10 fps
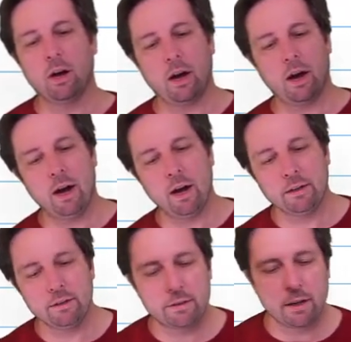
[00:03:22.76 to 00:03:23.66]

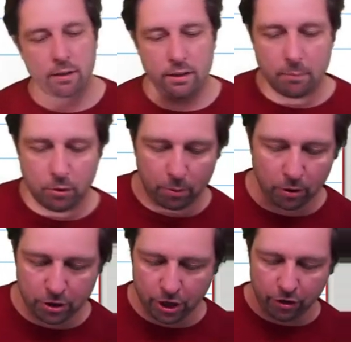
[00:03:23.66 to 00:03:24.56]
And Team
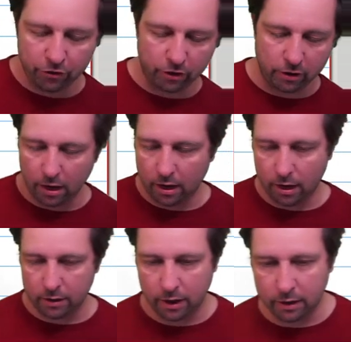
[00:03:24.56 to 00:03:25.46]
Topologies
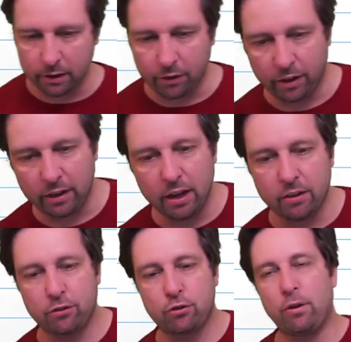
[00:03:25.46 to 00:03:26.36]
and its
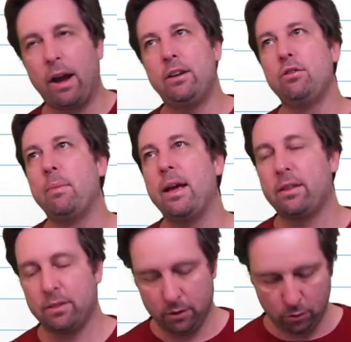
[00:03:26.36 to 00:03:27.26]
ideas try to
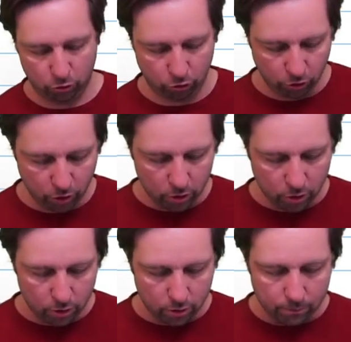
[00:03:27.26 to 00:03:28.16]
make those
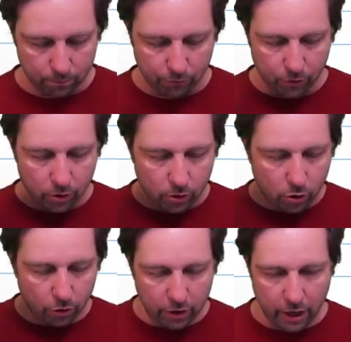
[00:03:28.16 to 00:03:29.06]

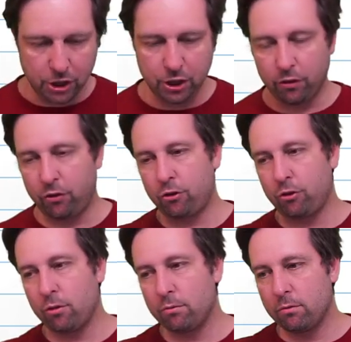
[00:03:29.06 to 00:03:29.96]
connections
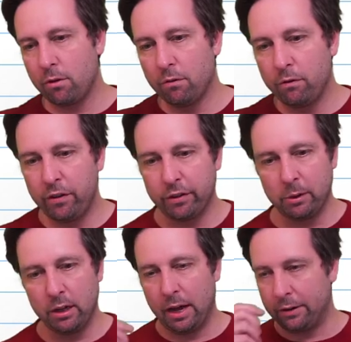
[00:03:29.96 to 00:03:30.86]

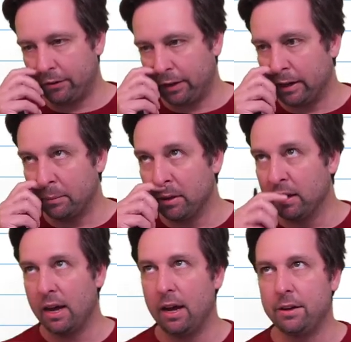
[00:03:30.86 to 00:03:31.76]
visible, understandable,
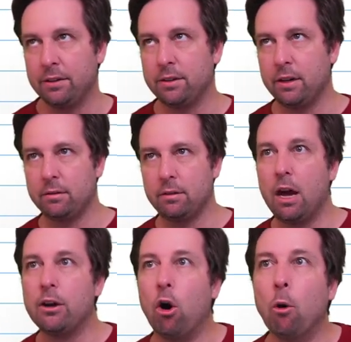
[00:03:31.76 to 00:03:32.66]
and
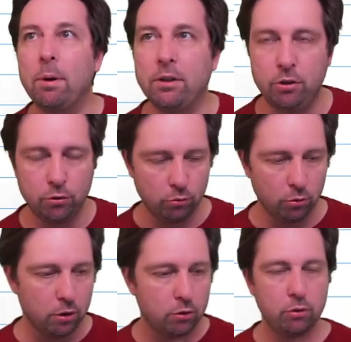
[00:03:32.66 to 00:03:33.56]
open to
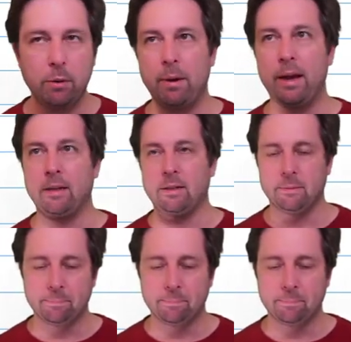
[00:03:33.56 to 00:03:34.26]
debate.